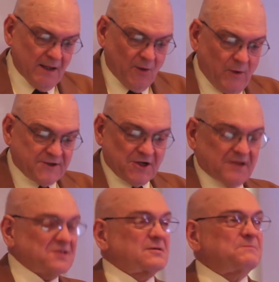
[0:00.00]
which
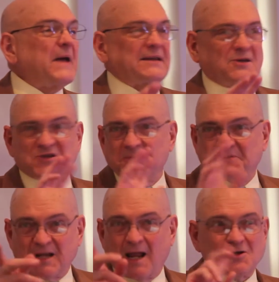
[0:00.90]
I suspect is
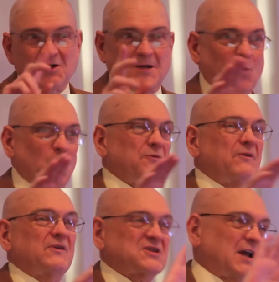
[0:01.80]
substantially more
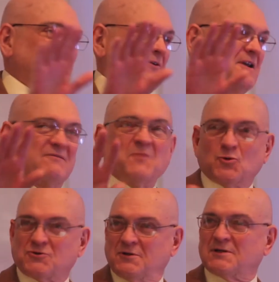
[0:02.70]
than the salary of
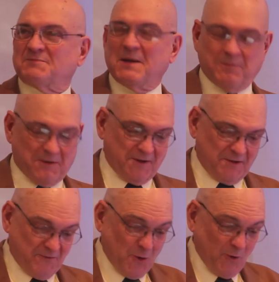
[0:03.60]
most of these people in
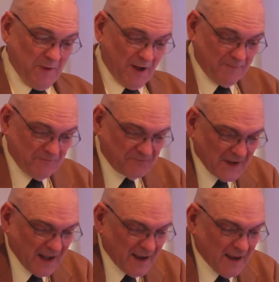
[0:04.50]
the room here.
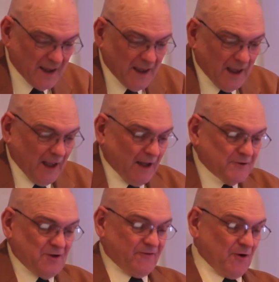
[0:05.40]

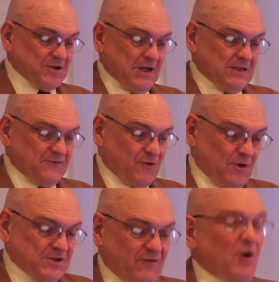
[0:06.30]
Universities, of
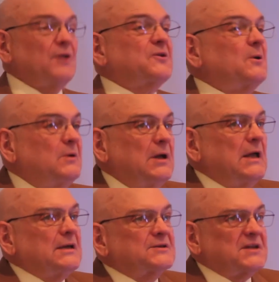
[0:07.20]
course, have also
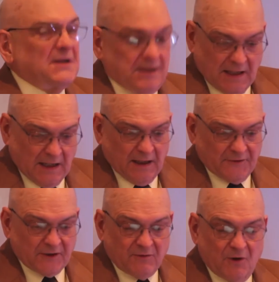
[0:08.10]
seen uh,
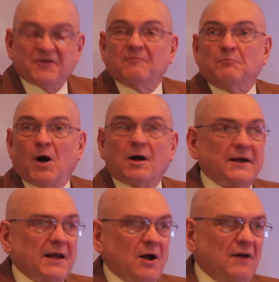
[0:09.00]
the growth of
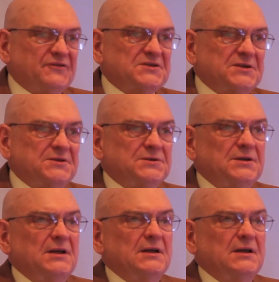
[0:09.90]
marketing offices.